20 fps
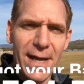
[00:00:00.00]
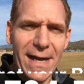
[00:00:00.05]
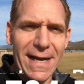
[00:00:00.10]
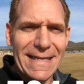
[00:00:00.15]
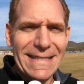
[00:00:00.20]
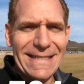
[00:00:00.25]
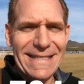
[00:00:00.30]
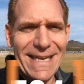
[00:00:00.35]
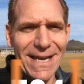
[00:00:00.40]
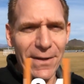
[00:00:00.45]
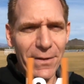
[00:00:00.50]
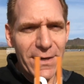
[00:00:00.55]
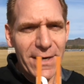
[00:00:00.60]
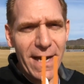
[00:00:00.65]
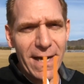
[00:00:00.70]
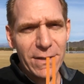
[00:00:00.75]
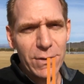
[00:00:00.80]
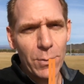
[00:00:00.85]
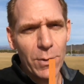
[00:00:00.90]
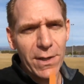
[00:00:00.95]
Until the
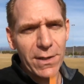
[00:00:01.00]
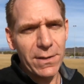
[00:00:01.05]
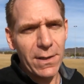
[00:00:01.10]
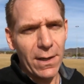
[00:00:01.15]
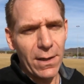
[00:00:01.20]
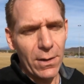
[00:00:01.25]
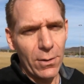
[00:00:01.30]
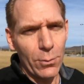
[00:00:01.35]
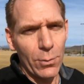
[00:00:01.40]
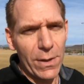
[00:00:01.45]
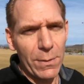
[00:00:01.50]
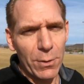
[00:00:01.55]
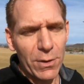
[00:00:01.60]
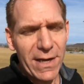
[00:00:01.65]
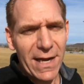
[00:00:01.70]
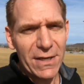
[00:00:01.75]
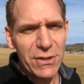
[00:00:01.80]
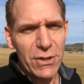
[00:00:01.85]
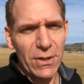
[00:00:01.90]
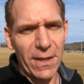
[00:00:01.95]
next one, we will
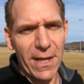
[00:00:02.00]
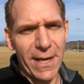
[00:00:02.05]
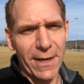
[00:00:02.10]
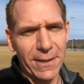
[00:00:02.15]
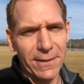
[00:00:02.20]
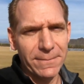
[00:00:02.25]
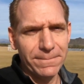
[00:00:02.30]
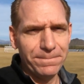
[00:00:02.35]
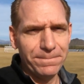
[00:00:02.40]
catch you later.